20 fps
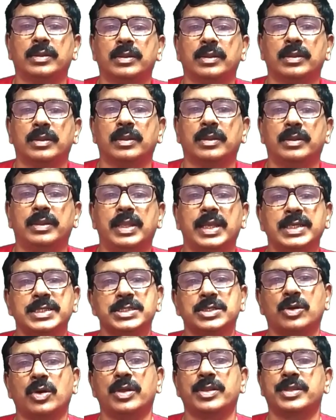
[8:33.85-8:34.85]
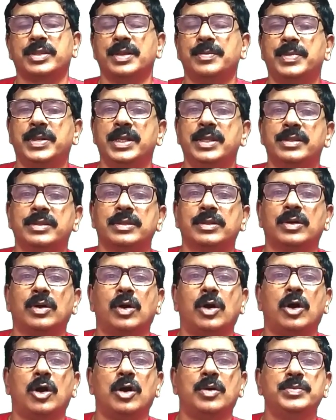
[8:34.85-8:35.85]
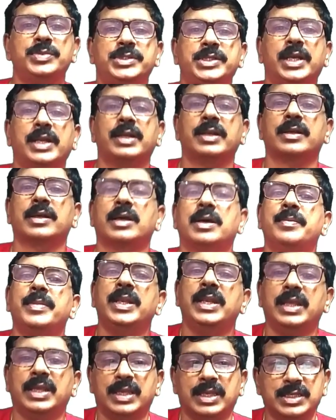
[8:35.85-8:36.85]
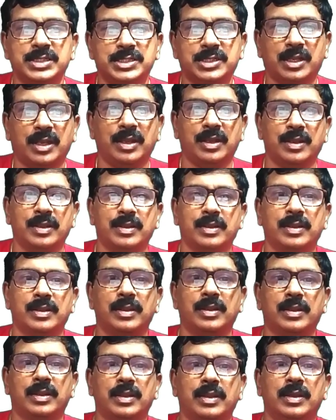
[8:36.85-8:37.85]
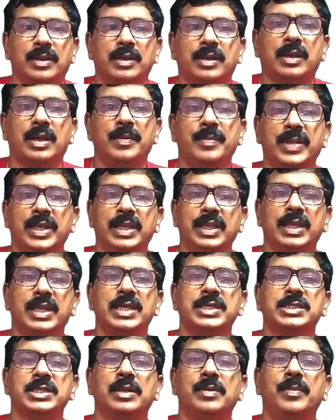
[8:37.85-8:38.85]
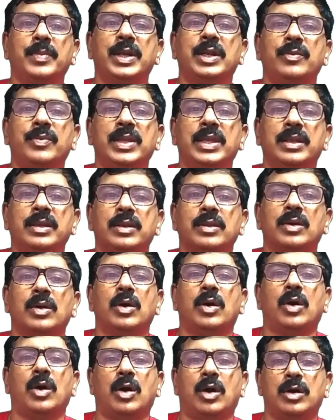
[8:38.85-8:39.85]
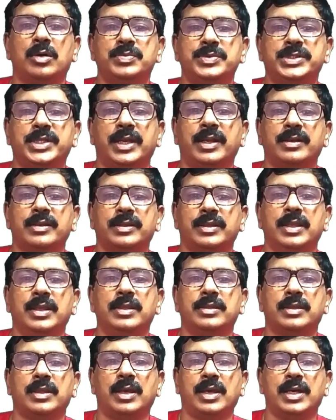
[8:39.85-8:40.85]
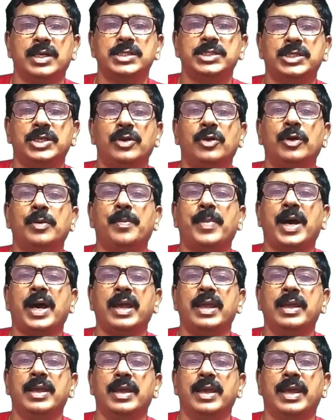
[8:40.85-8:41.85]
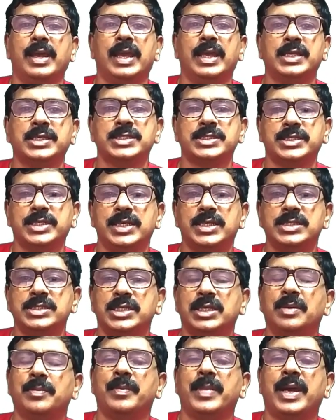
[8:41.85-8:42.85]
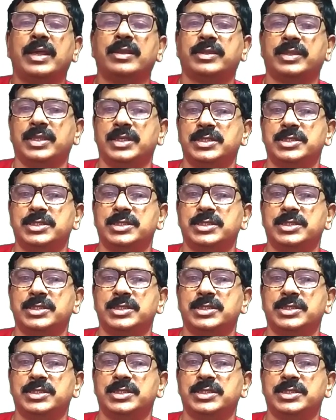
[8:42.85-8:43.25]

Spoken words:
Next concept is object communication. Communication between objects is achieved by exchanging message.